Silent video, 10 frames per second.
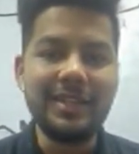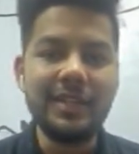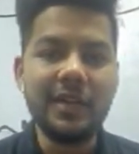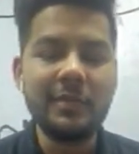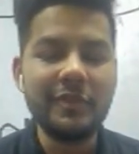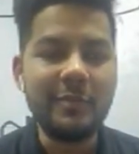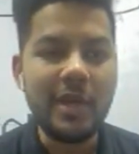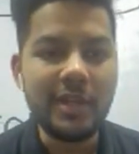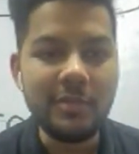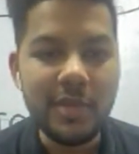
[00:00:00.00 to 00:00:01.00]
In terms of
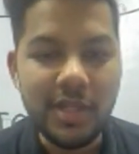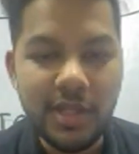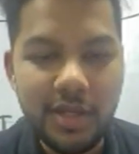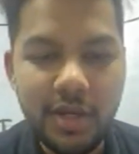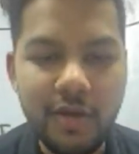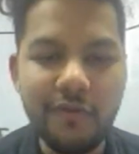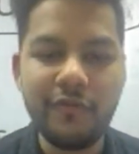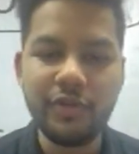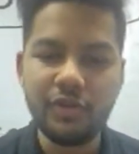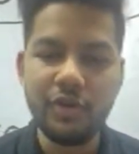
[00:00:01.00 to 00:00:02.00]
market making,
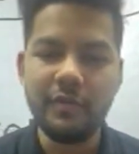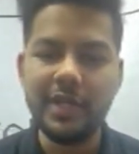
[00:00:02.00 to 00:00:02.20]
for sure,